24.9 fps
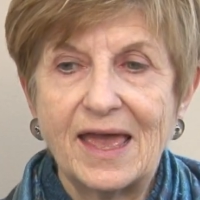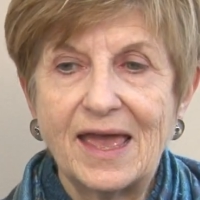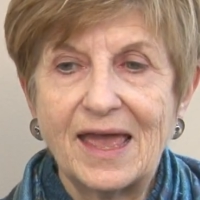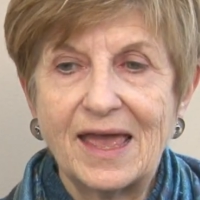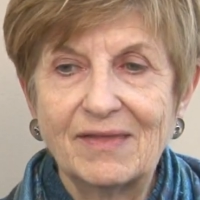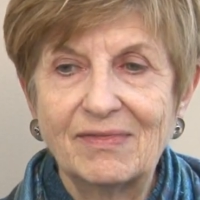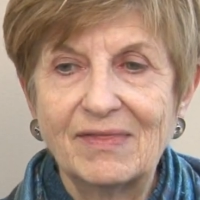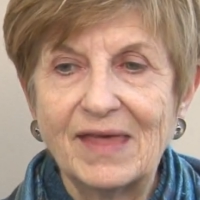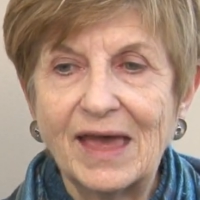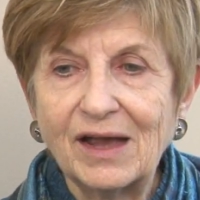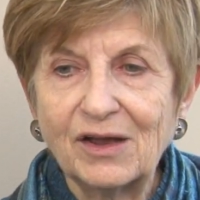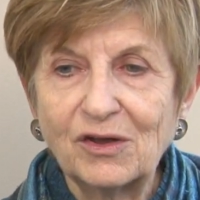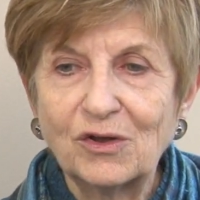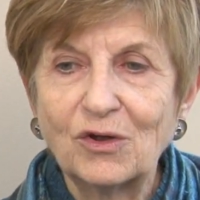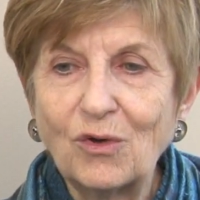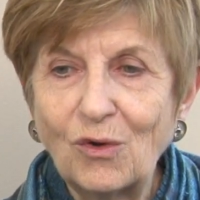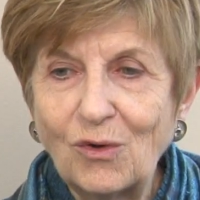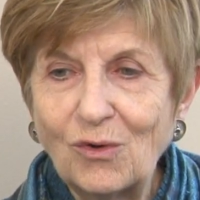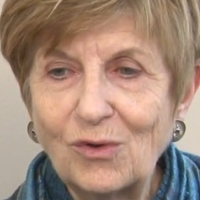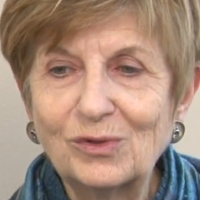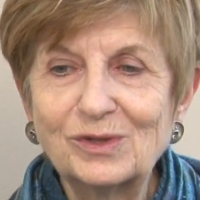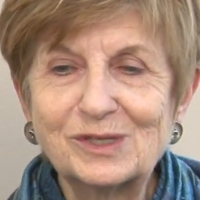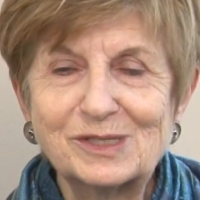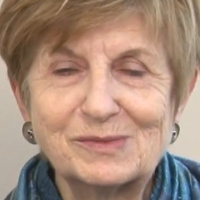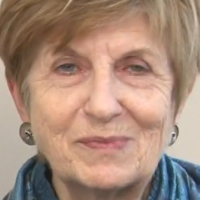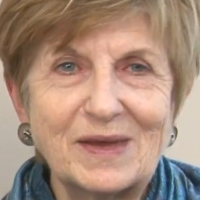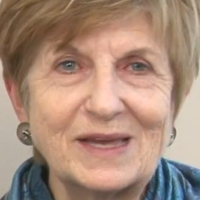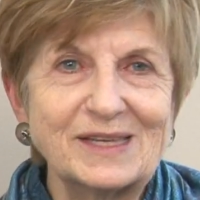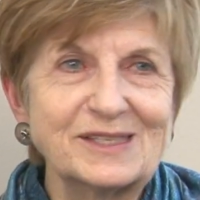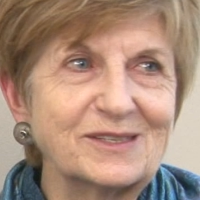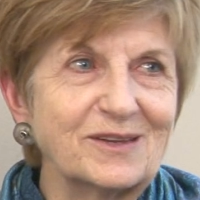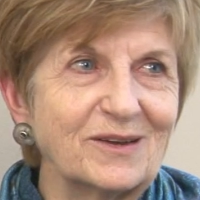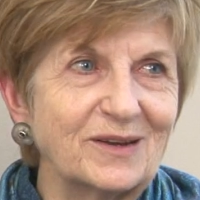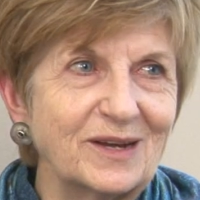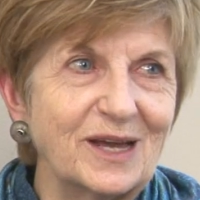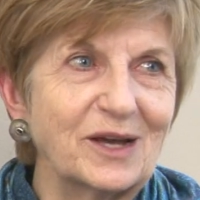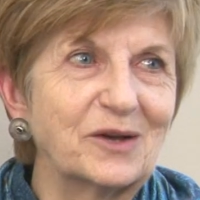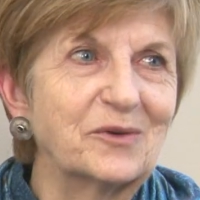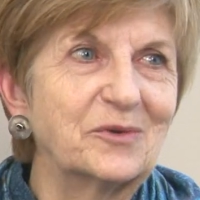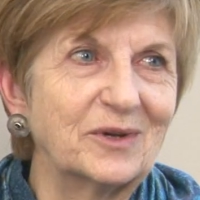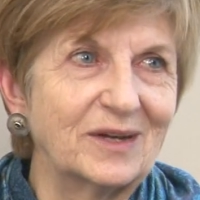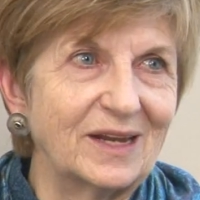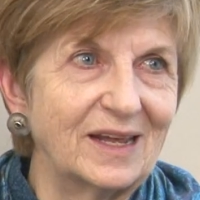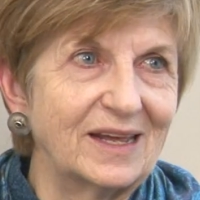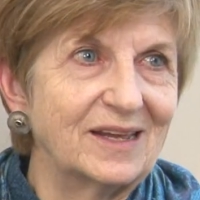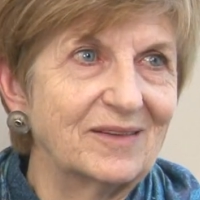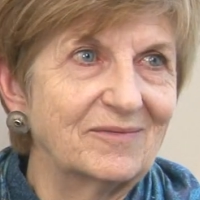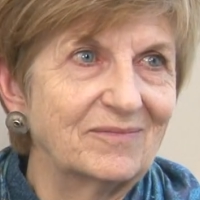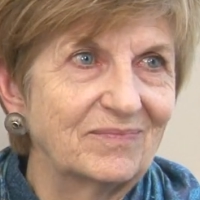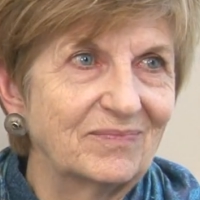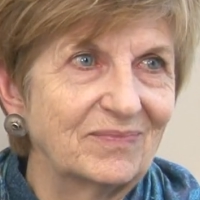And that goal is based on equity.